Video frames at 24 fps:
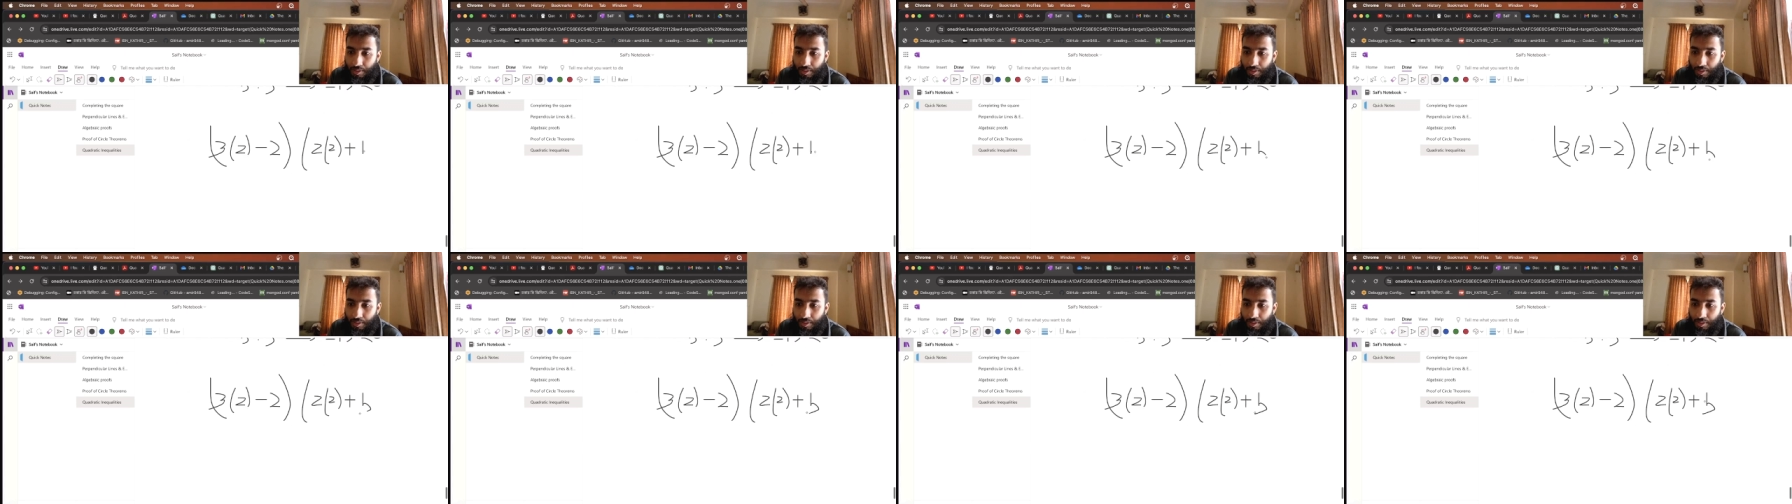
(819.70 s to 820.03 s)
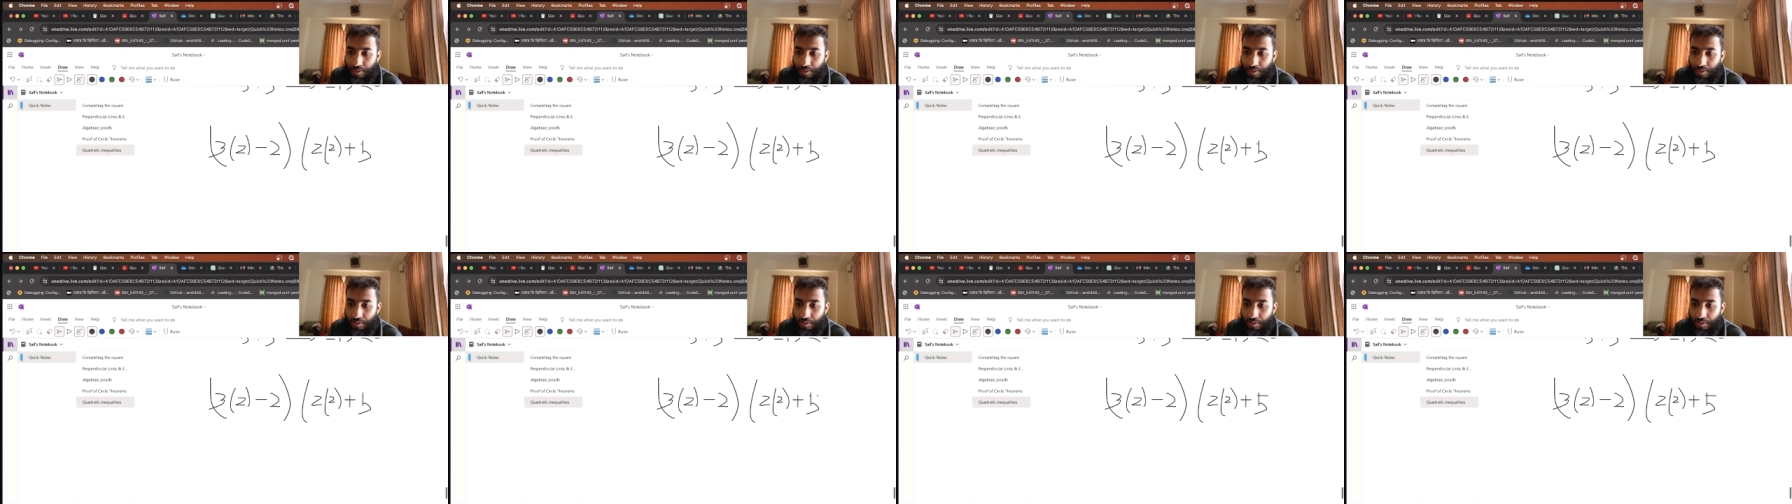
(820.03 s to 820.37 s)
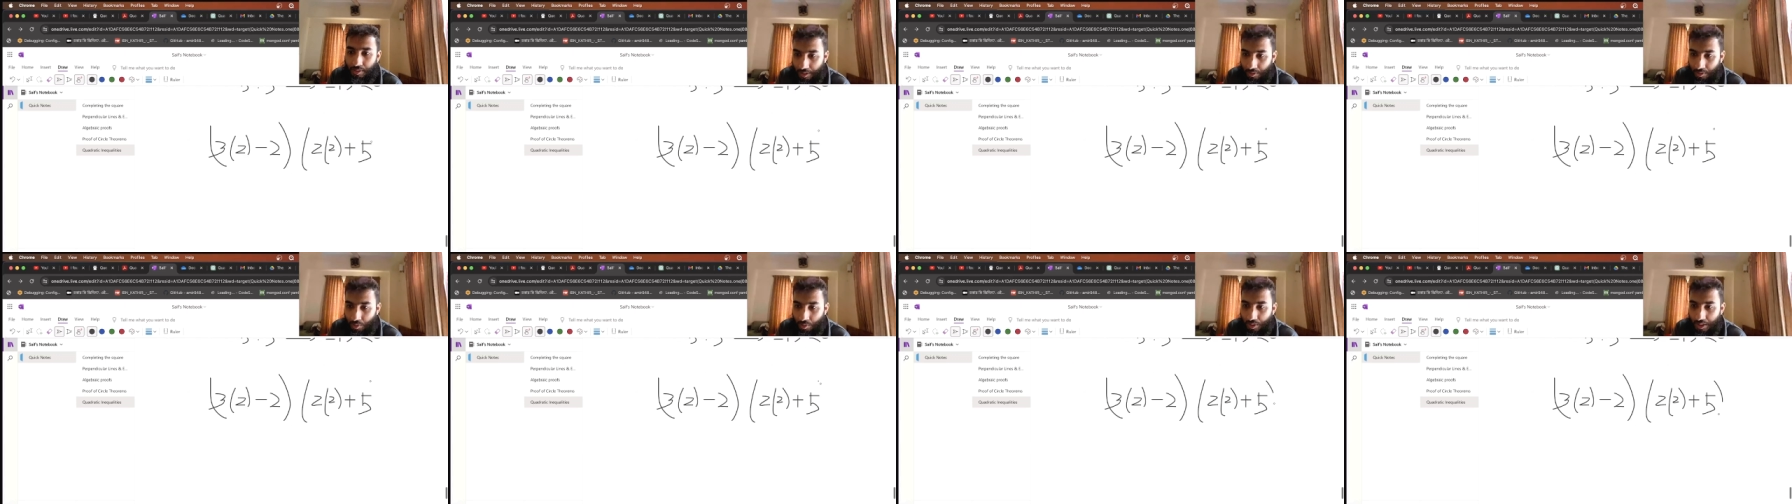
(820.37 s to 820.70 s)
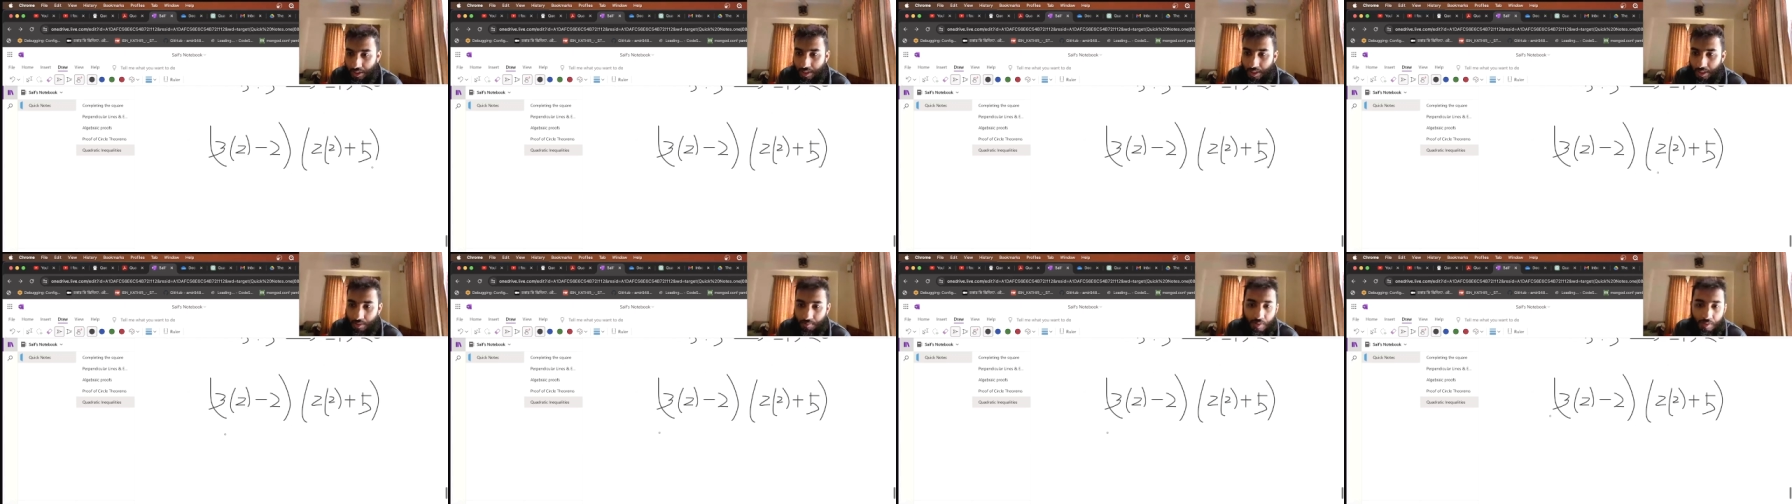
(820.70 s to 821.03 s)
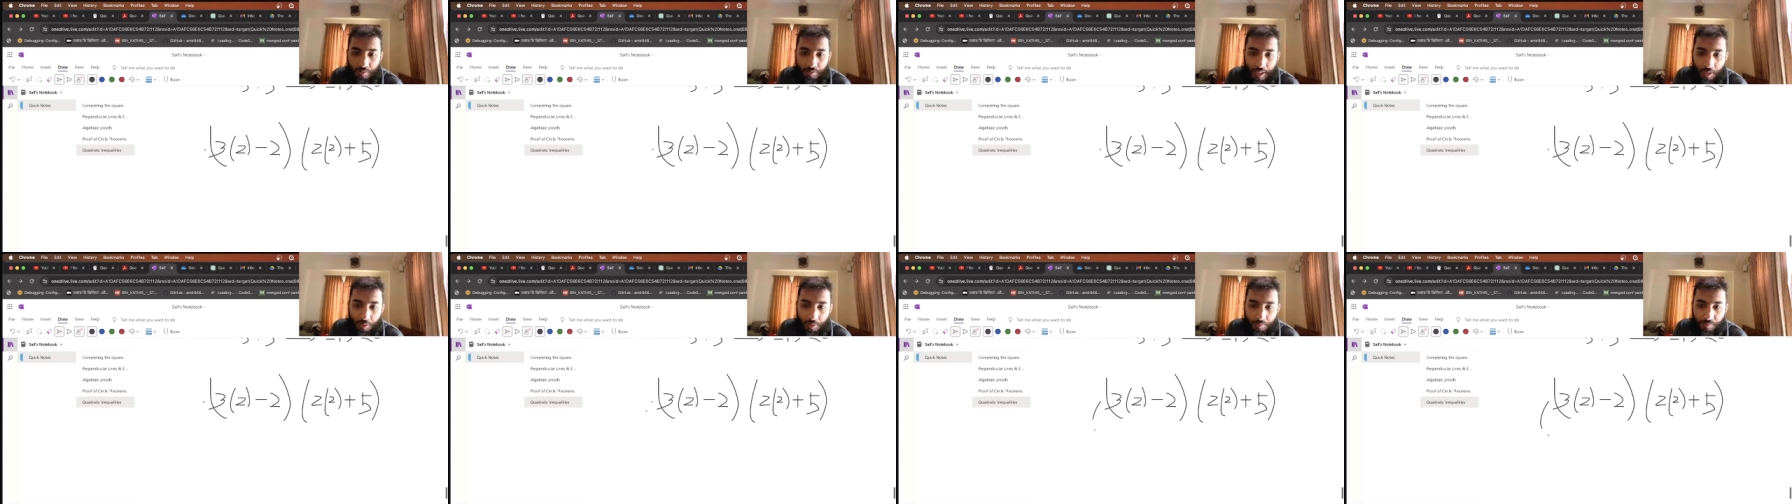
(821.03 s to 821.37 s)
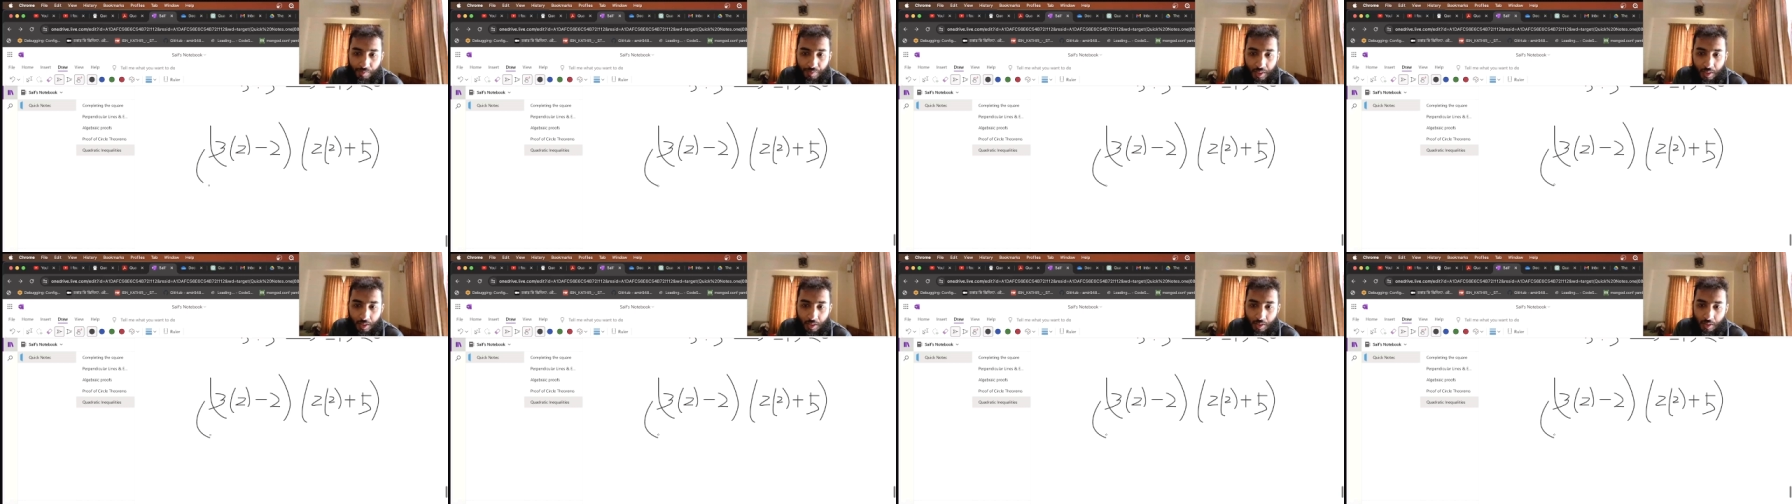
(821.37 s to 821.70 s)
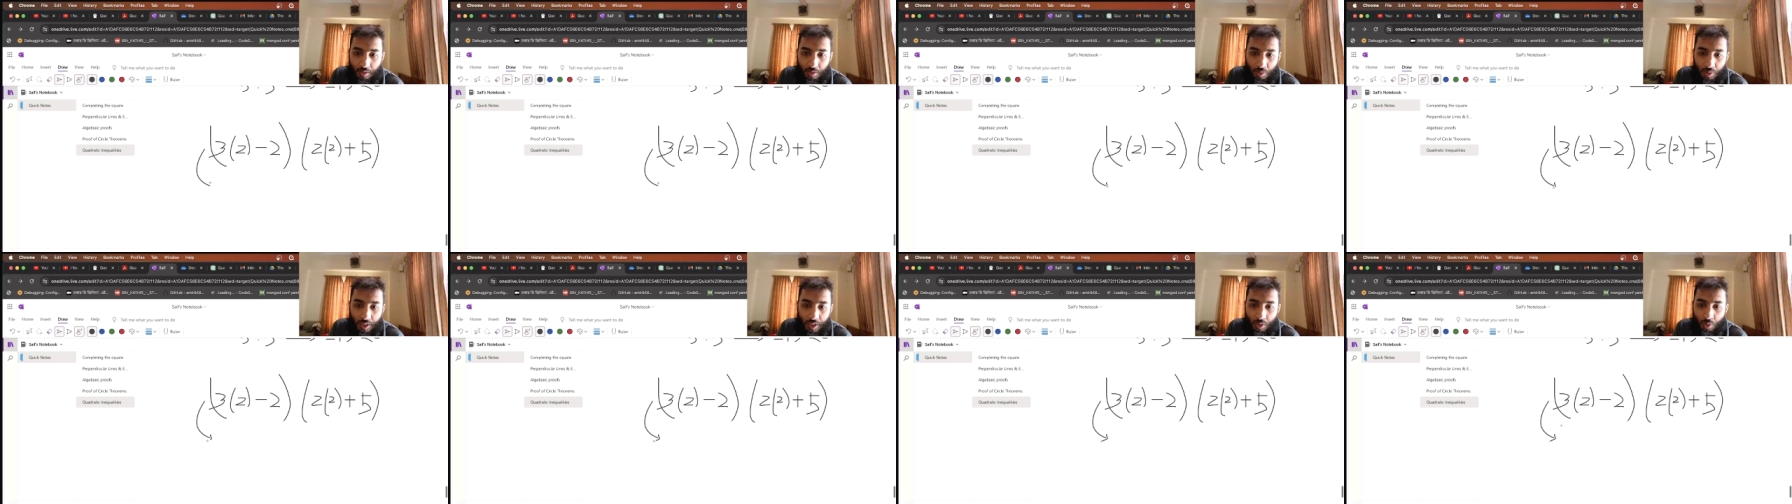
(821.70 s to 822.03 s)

2 into 2 plus 5. So what is the value? 3